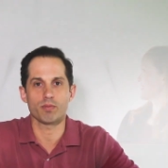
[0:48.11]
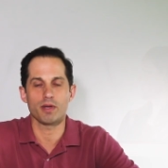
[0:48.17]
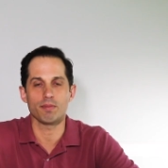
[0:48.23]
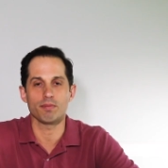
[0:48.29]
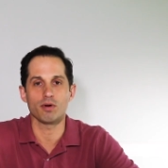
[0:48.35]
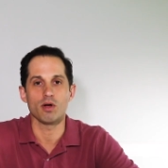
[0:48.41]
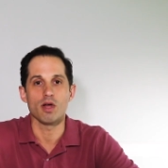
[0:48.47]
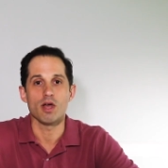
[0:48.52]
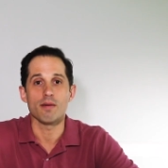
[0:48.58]
with
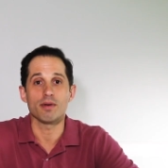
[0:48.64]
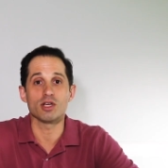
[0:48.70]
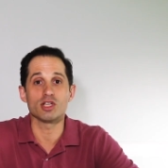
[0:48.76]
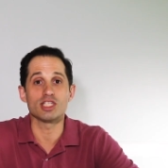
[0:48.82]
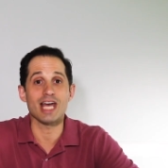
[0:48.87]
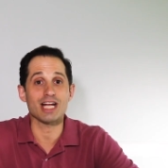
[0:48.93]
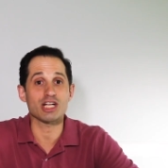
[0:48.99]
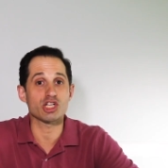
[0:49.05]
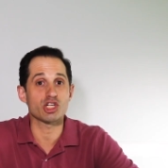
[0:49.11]
people
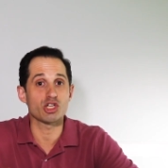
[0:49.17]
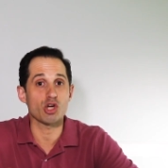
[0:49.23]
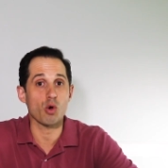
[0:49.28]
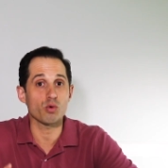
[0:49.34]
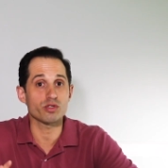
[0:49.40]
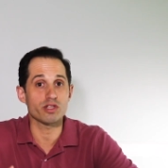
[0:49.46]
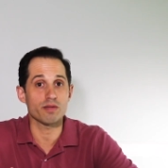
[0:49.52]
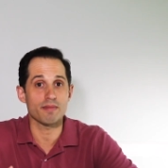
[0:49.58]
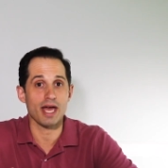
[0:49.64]
because that
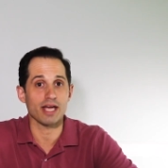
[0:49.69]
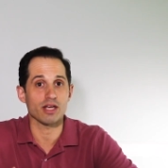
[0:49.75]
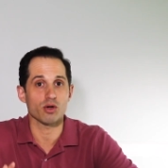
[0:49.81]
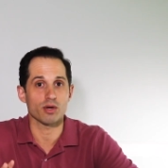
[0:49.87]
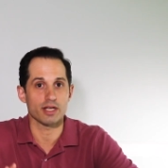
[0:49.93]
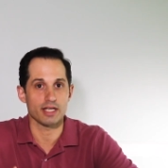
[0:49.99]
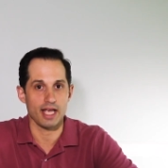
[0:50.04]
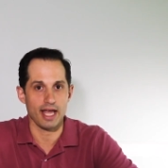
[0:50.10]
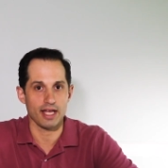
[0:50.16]
shows them that
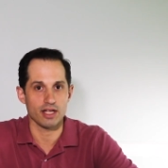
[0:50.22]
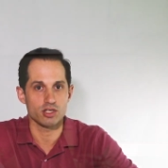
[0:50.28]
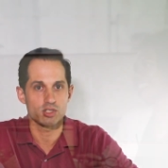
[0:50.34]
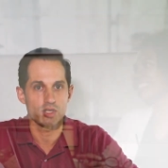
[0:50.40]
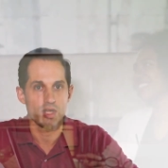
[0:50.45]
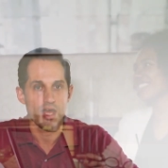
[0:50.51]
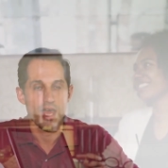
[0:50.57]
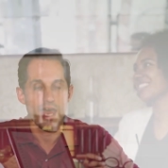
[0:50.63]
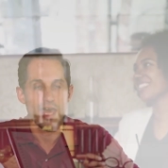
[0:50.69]
you're engaged